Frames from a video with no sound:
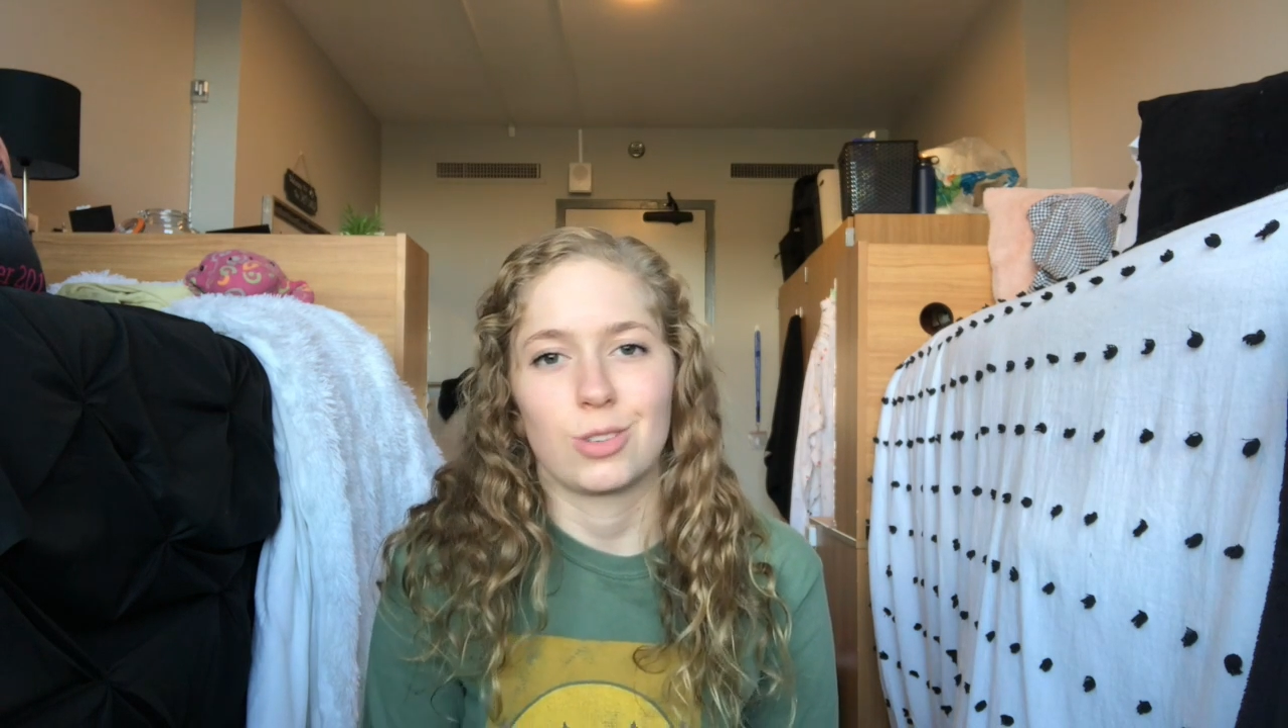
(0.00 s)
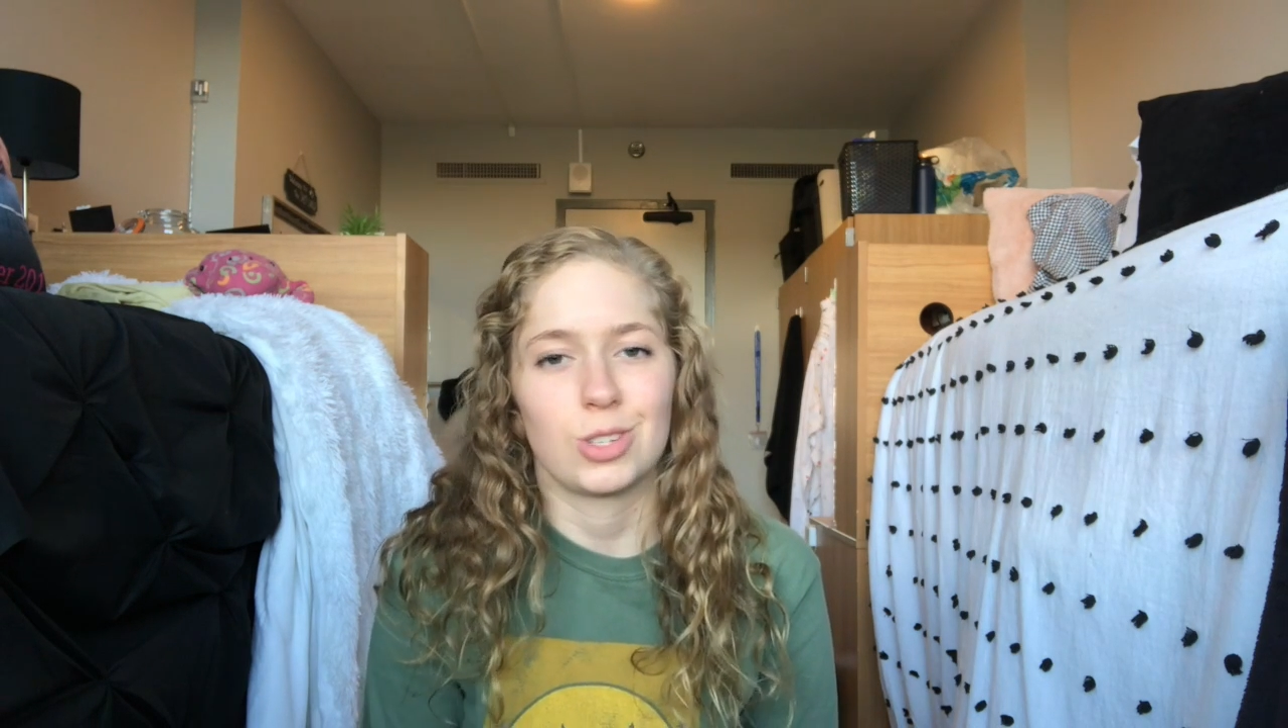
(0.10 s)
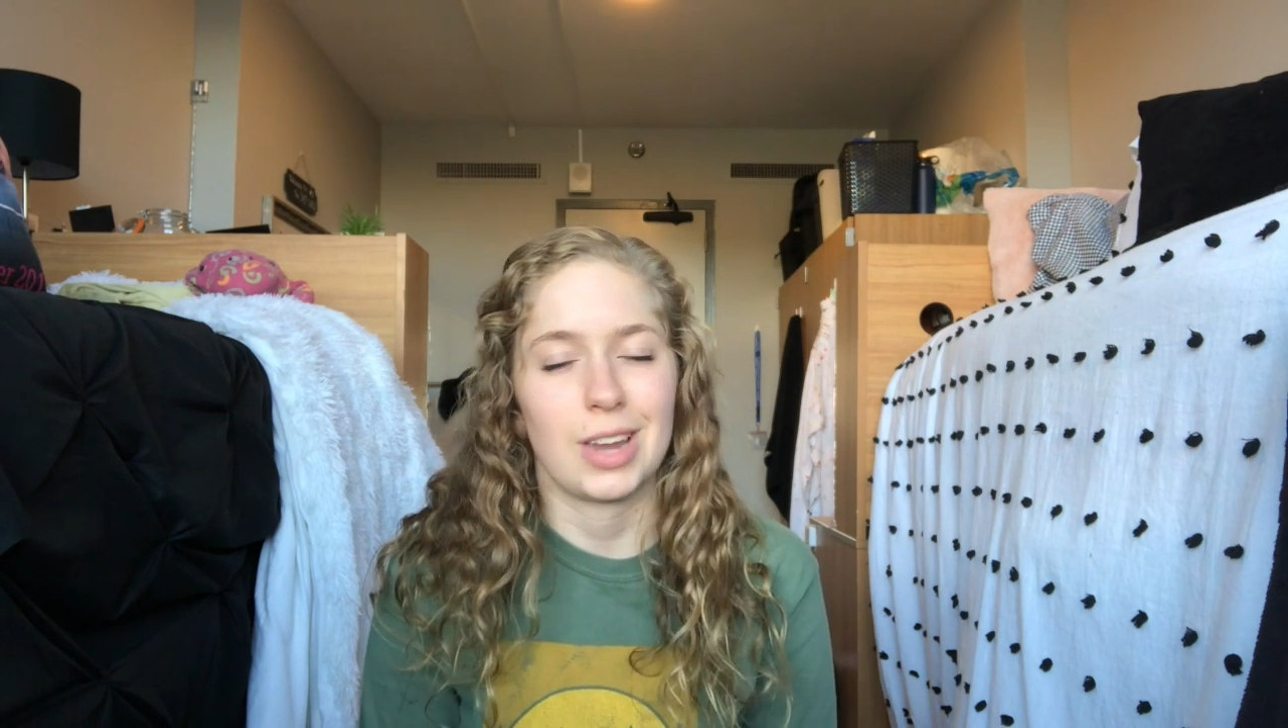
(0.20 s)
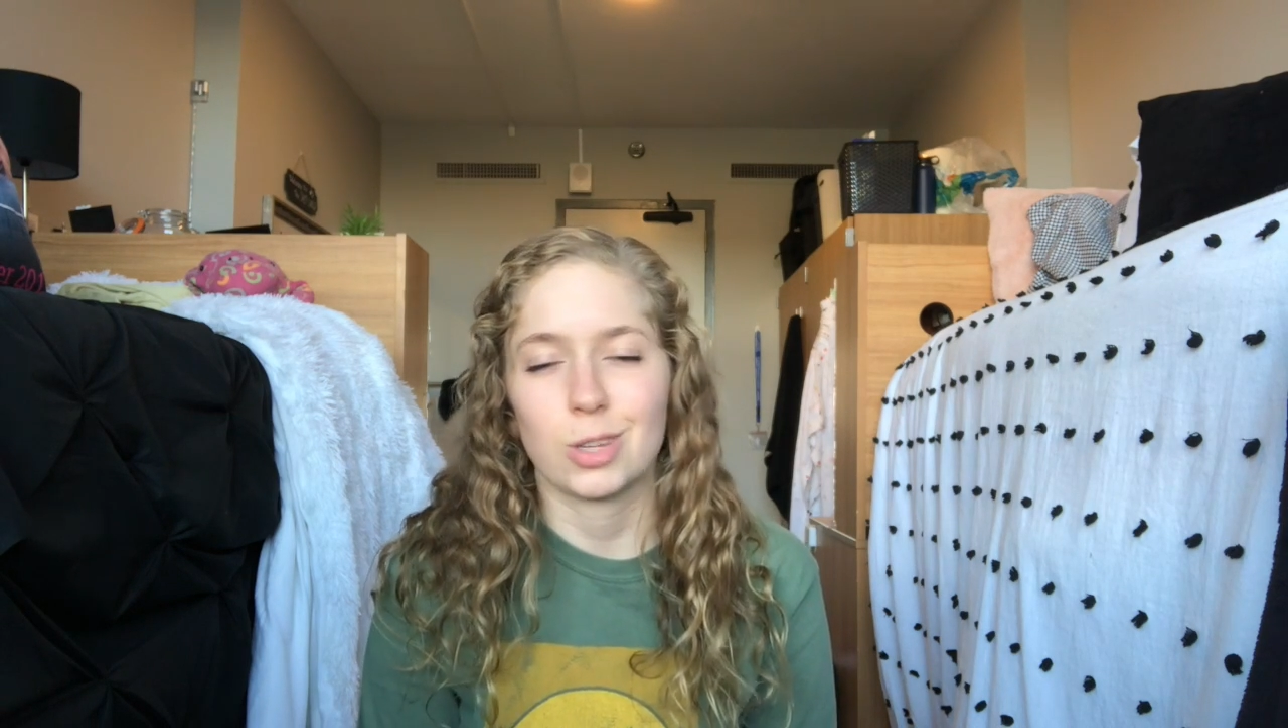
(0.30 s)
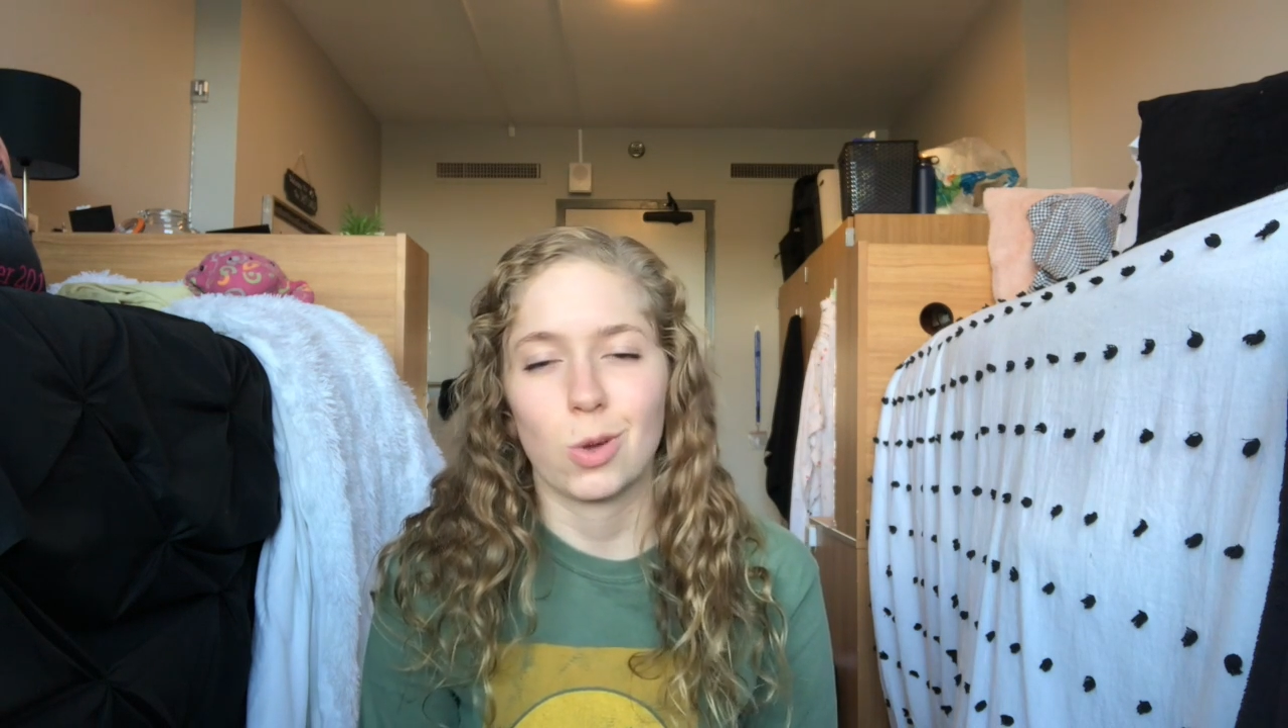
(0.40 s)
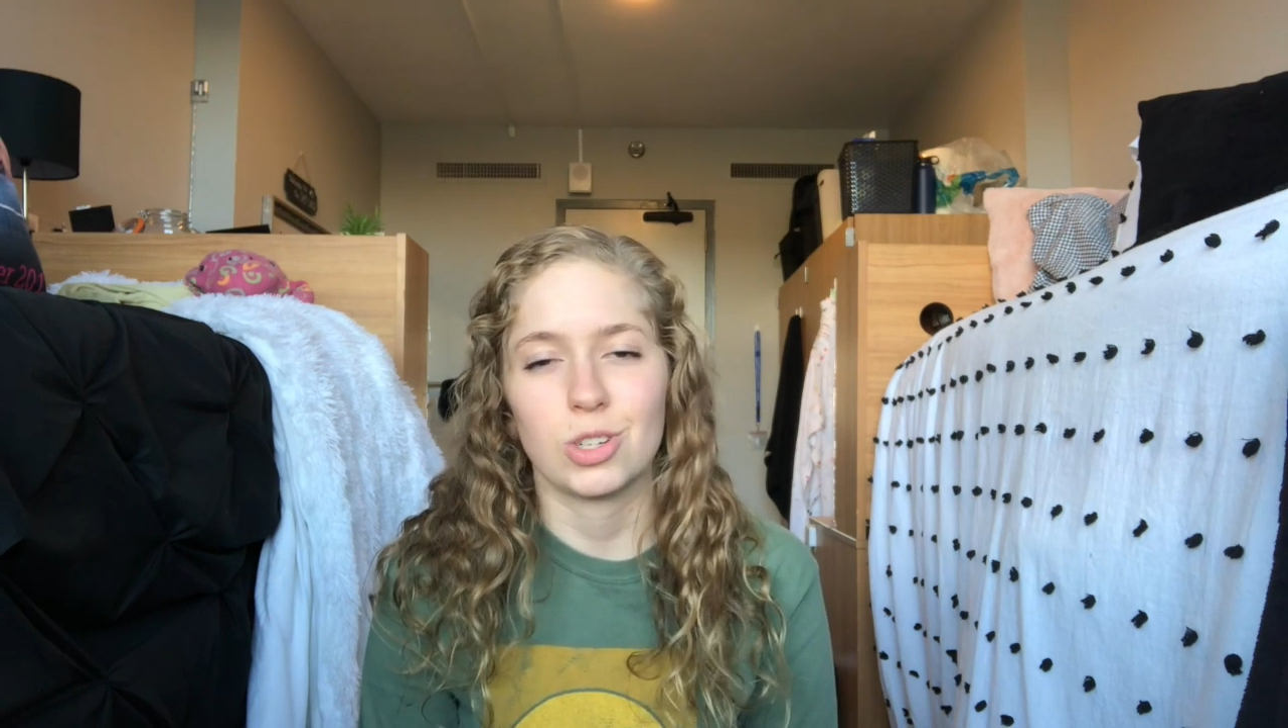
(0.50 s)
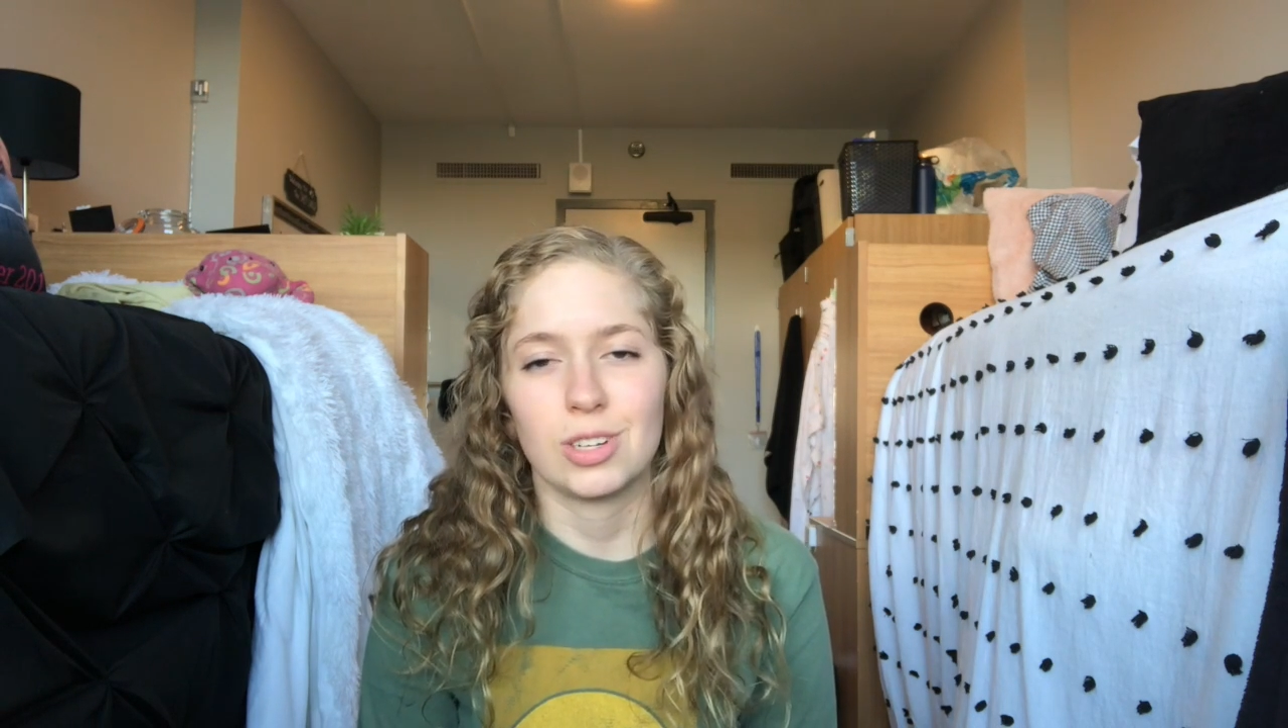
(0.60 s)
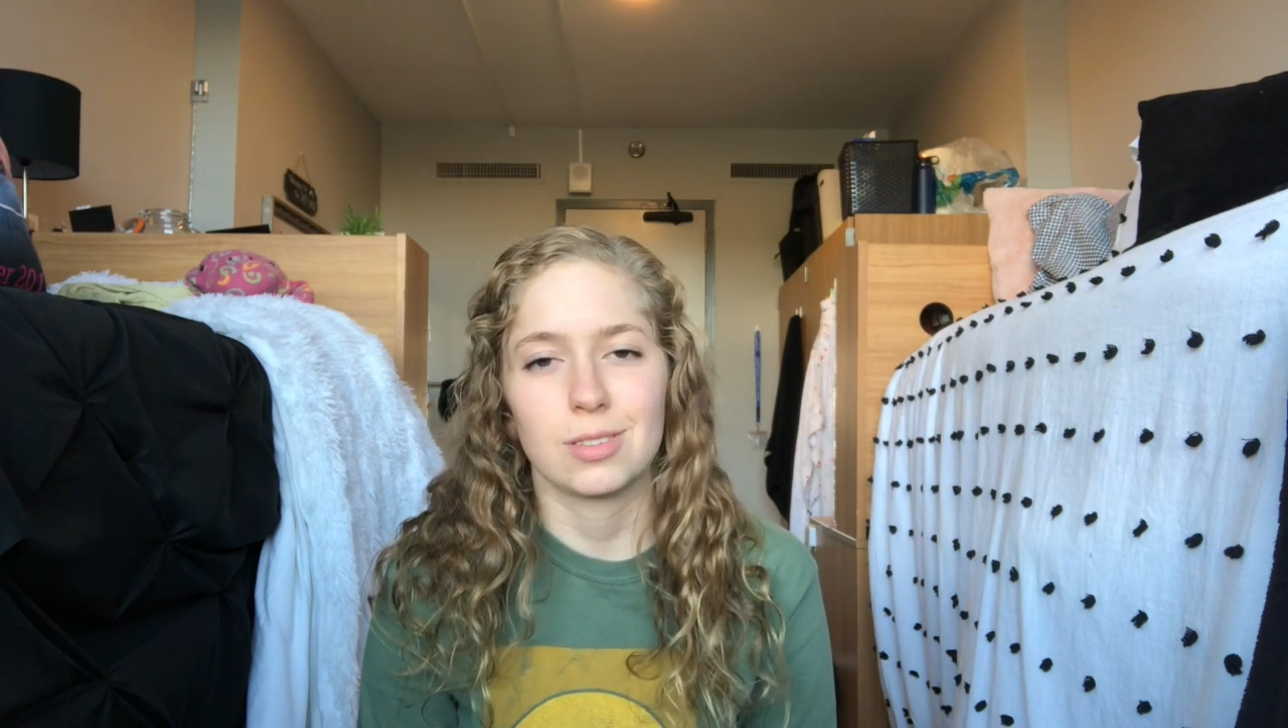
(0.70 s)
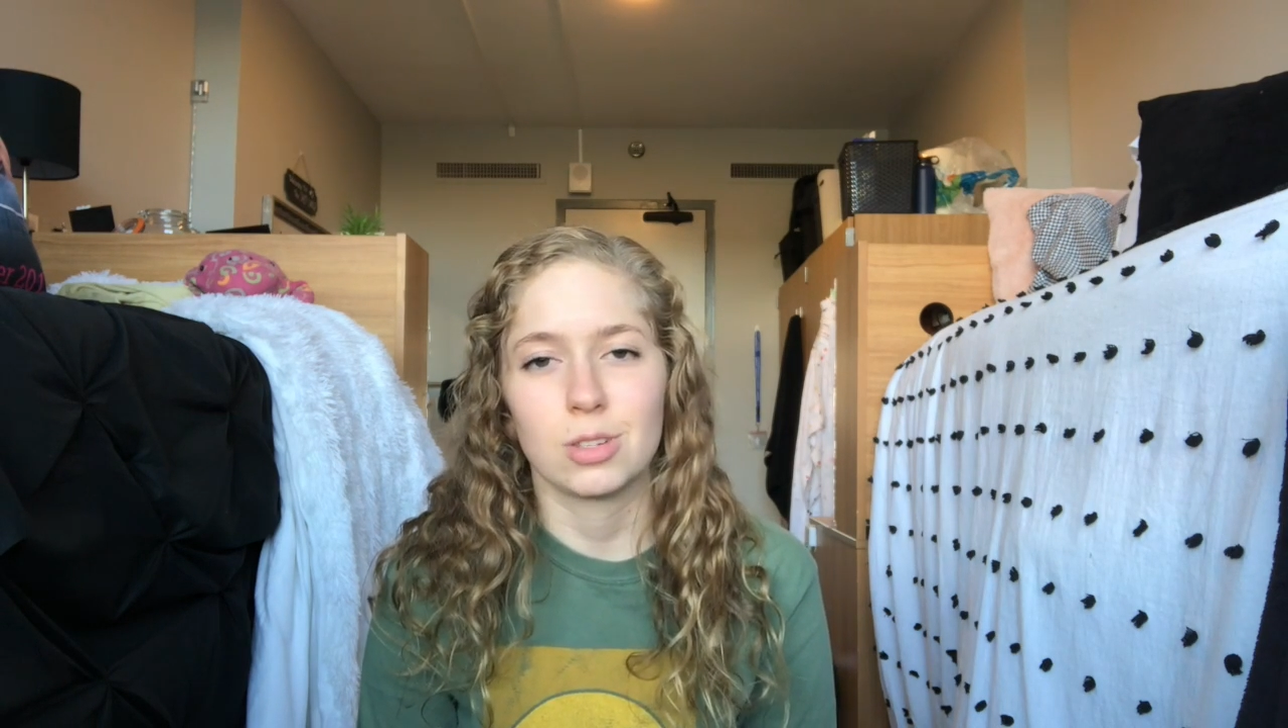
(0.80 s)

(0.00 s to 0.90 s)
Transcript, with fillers: just ask questions.